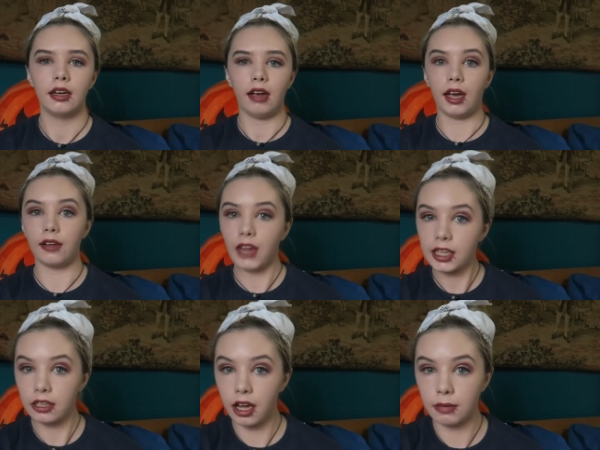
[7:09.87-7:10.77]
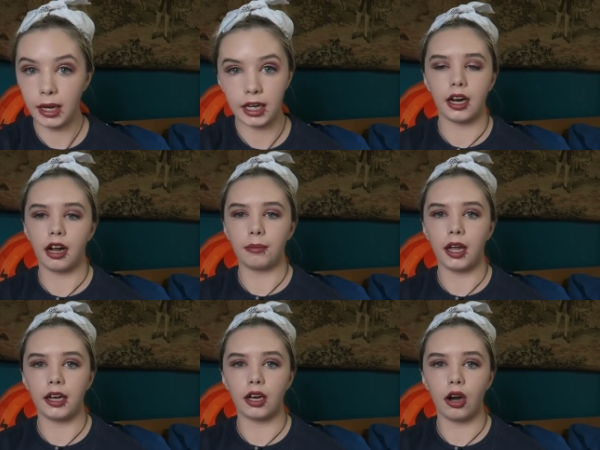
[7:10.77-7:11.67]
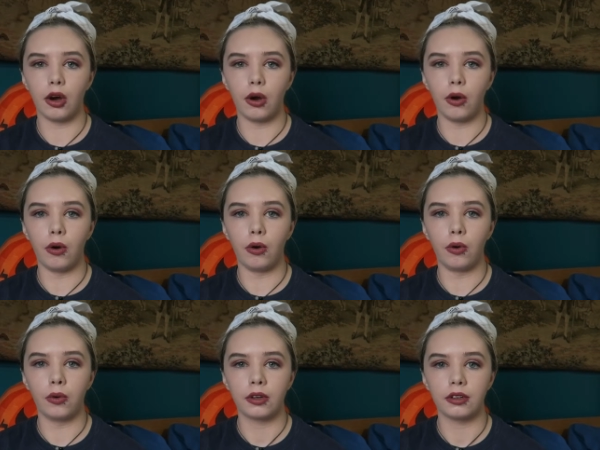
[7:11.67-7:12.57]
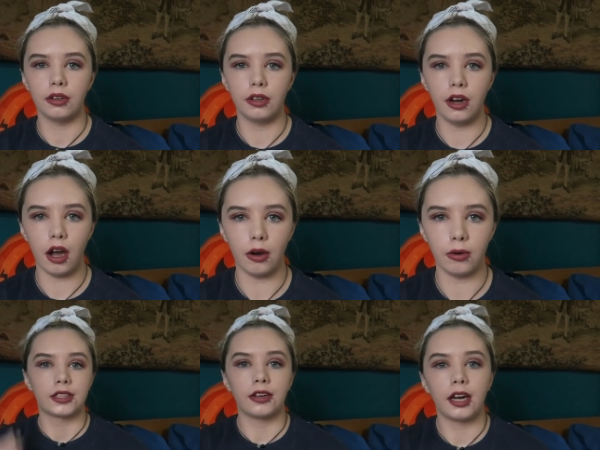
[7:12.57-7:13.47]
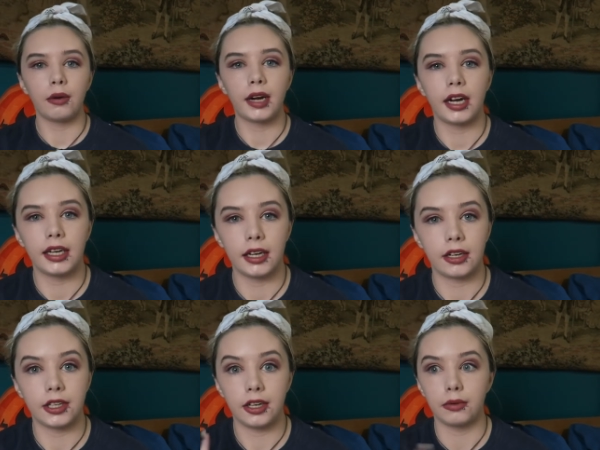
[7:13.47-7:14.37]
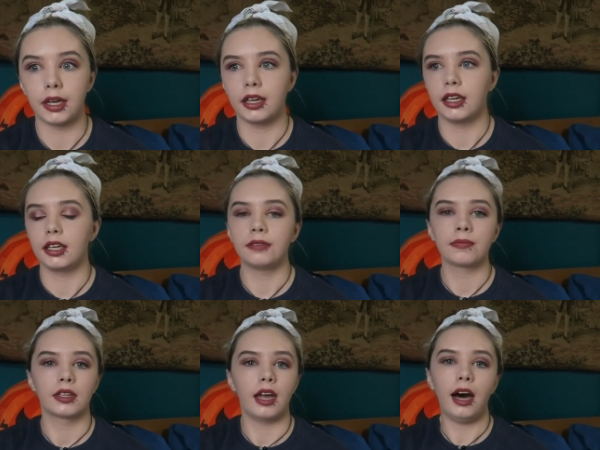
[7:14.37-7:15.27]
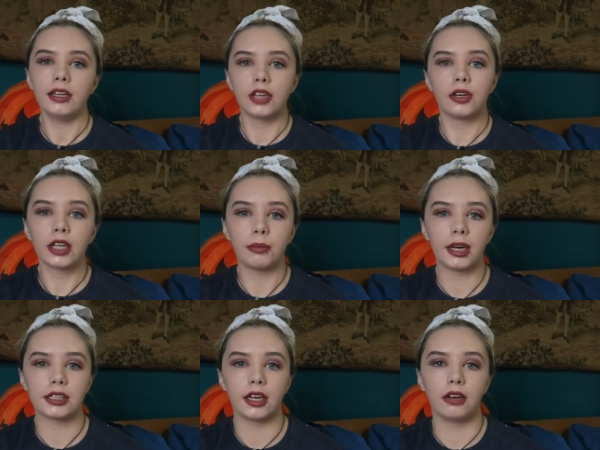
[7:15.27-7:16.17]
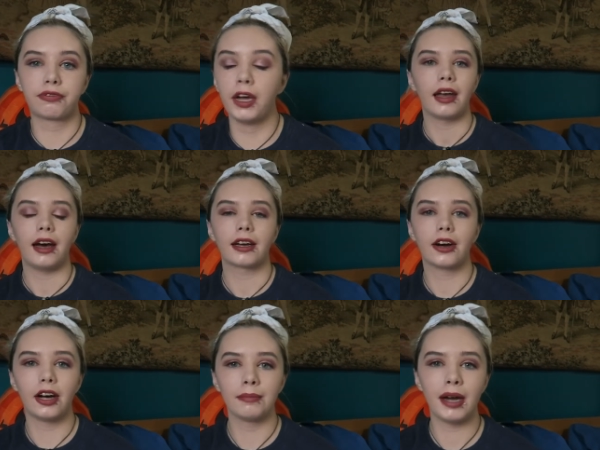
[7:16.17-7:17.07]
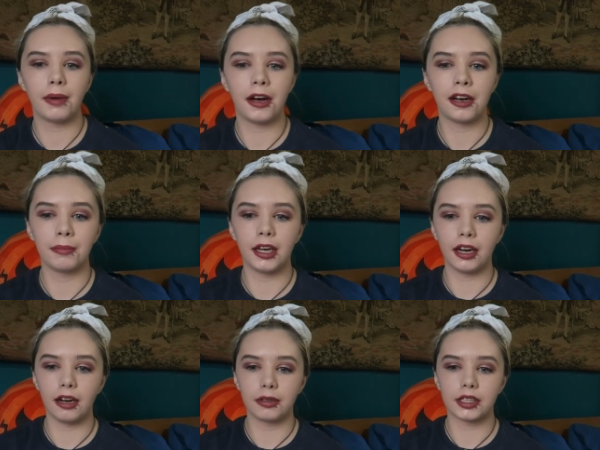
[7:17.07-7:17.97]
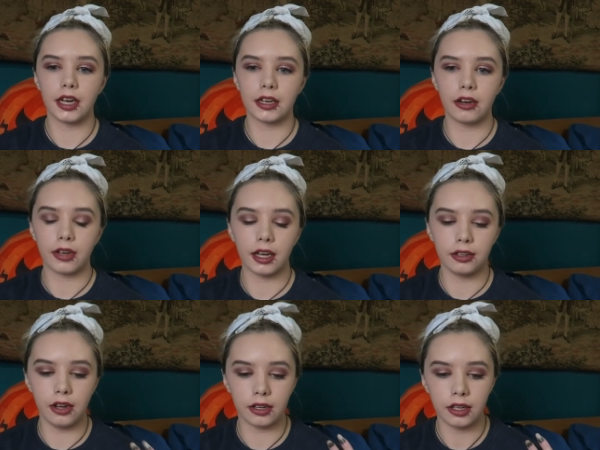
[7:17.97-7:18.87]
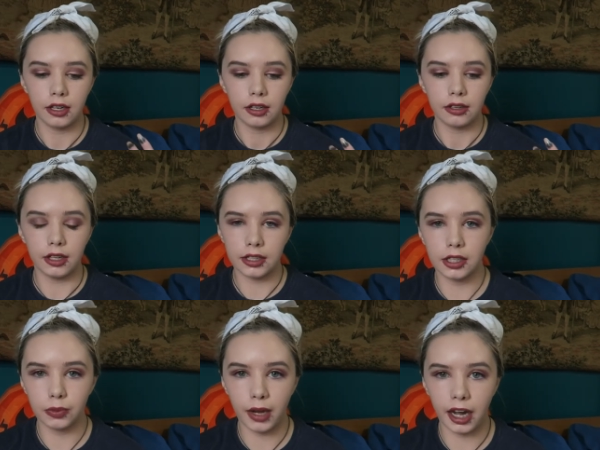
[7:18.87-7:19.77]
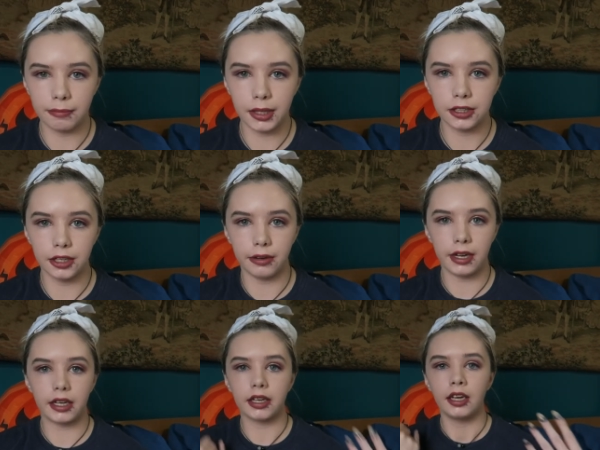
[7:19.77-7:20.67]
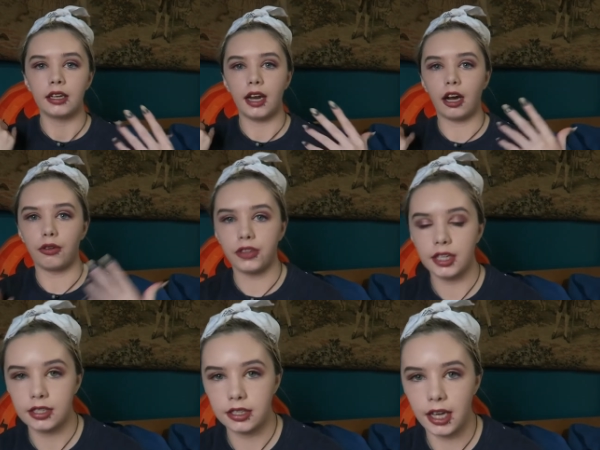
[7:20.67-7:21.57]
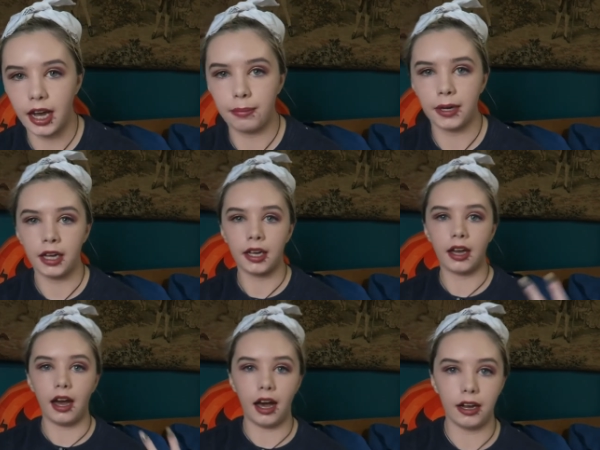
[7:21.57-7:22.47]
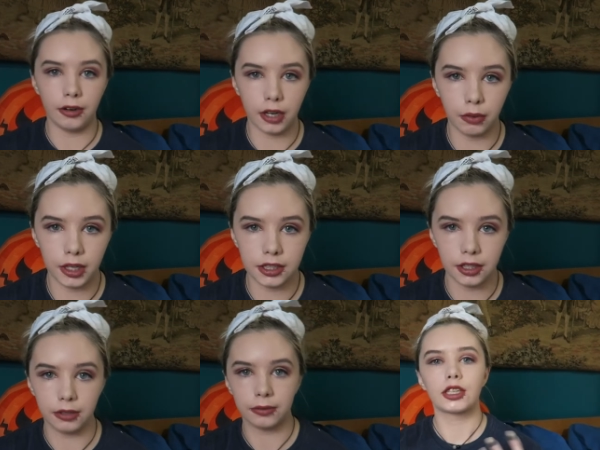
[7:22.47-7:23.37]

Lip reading: And that's a lot of money. And I'm like, oh no. So you know what I did? I'll tell you what I did. I told on myself. I called my mom and I was like, okay, look, this is what I've been doing. Now this is happening. I don't know what to do.